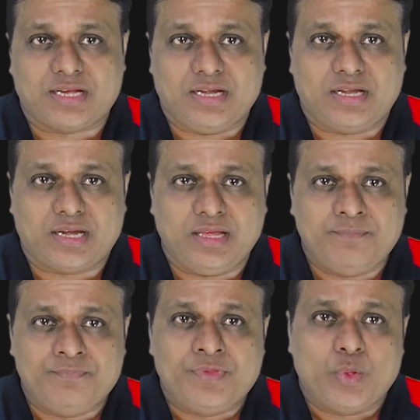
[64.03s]
the country
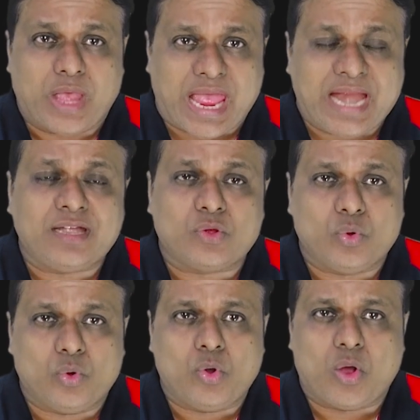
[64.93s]
at
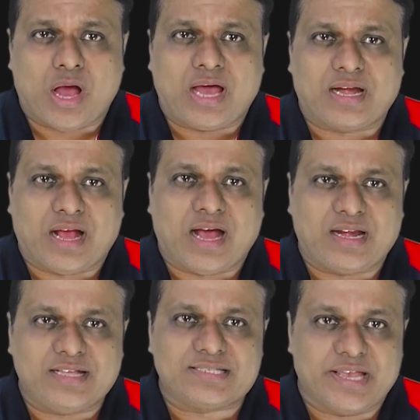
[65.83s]

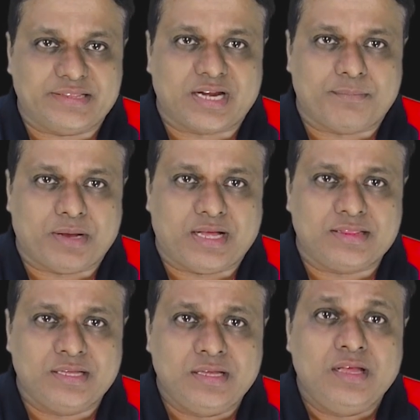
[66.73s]
ORRS Hyderabad,